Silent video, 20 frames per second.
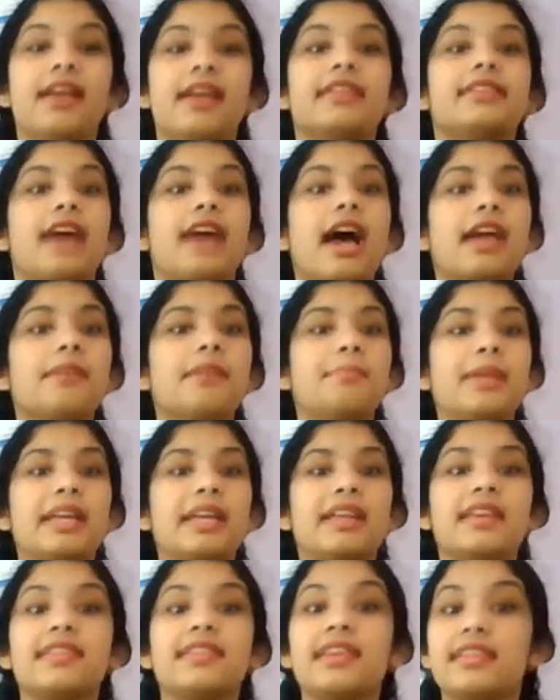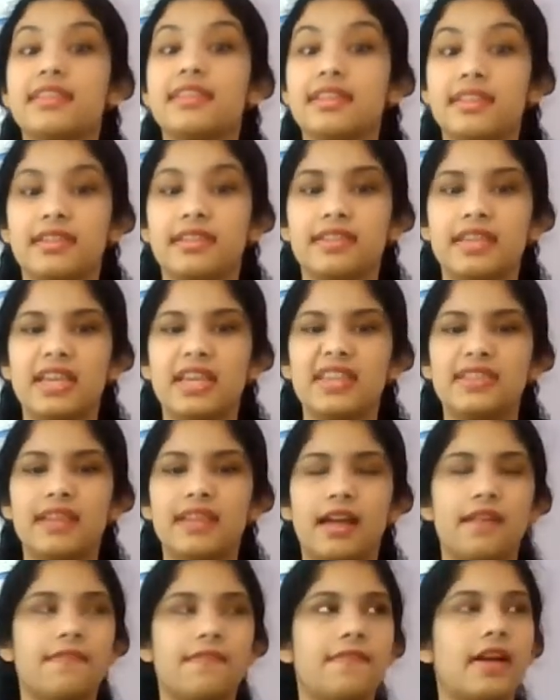Diabetes is a disease
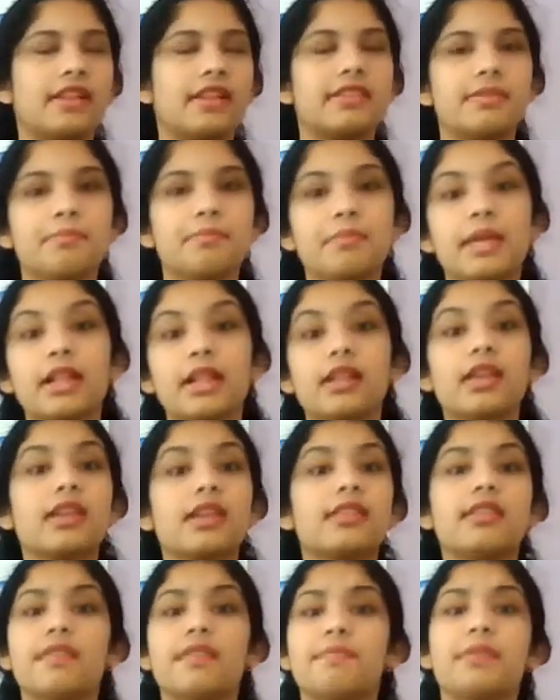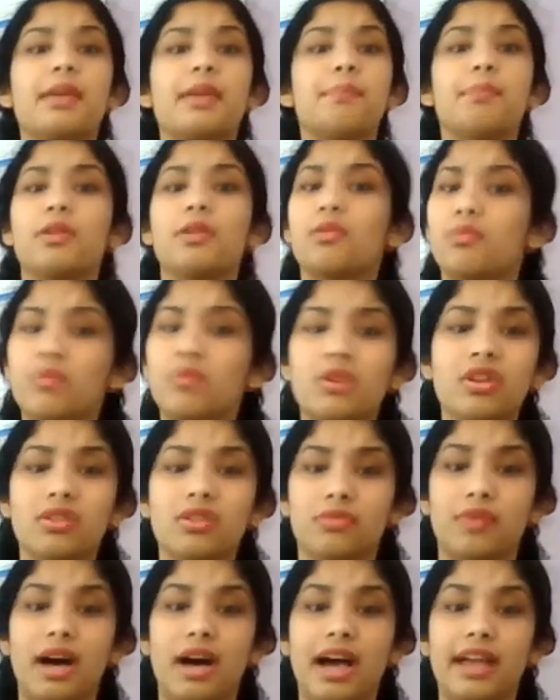that affects millions of people
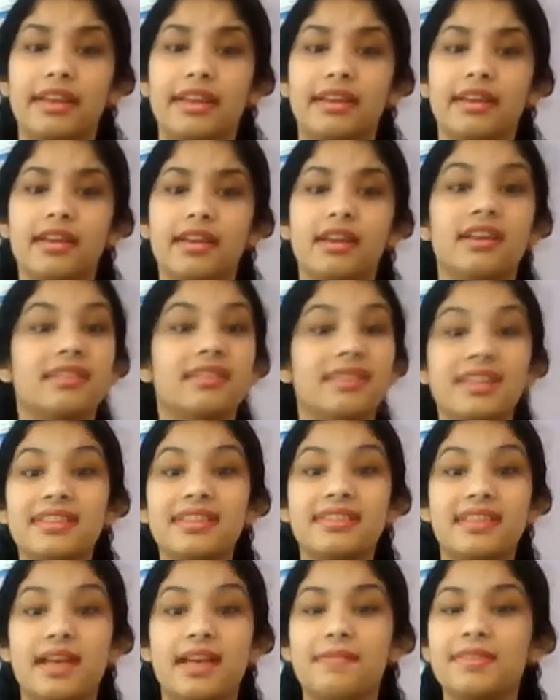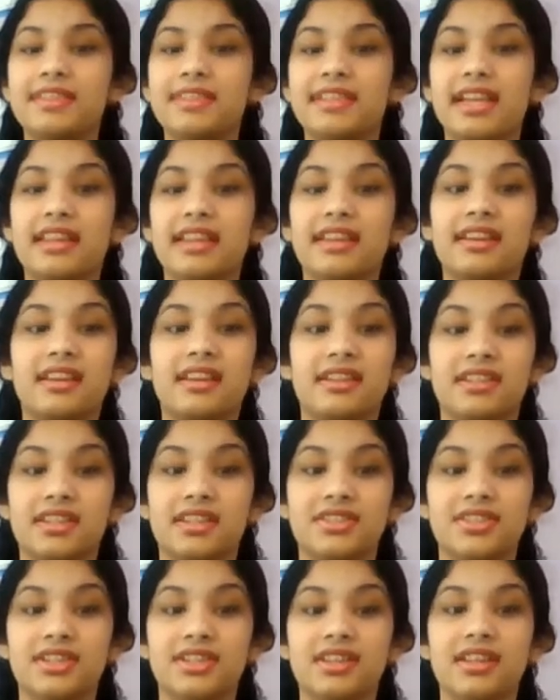worldwide. This devastating
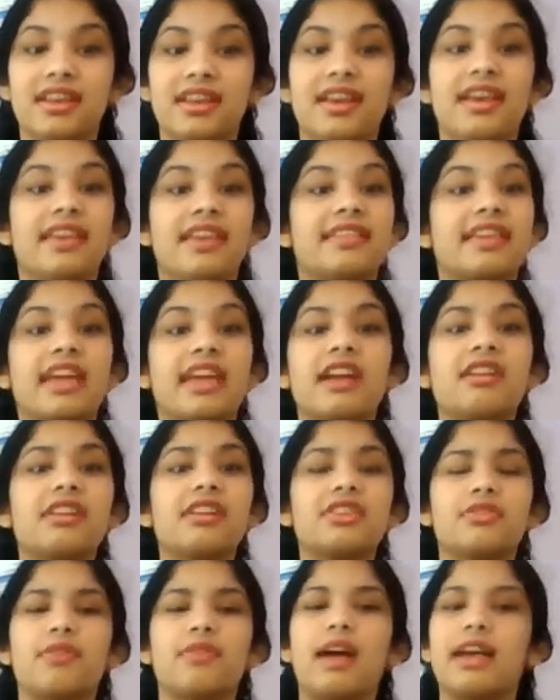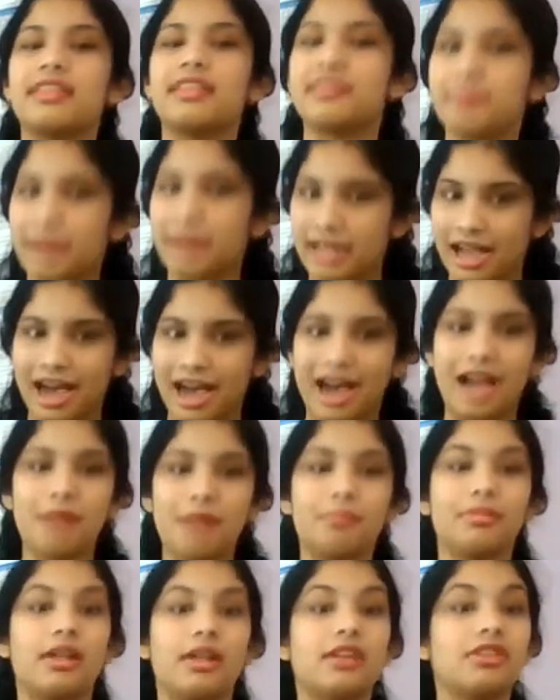condition is characterized by high
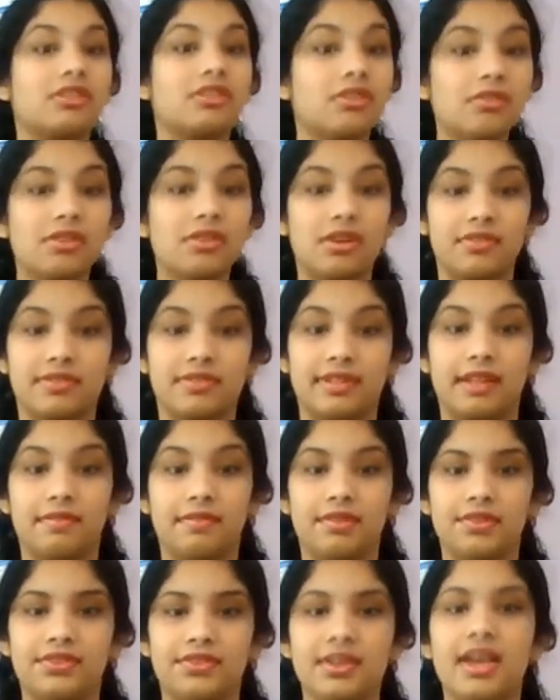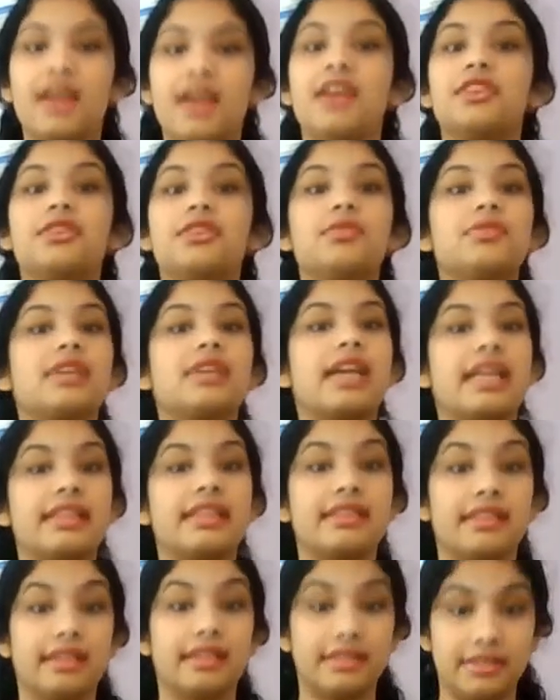blood glucose levels due to
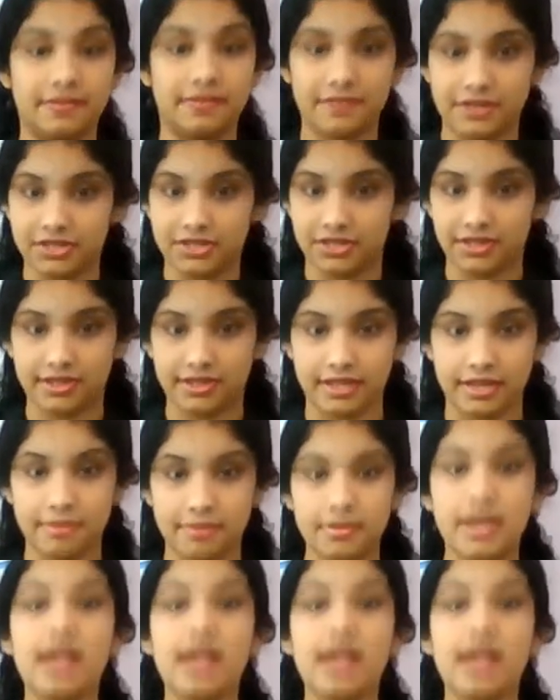insulin deficiency.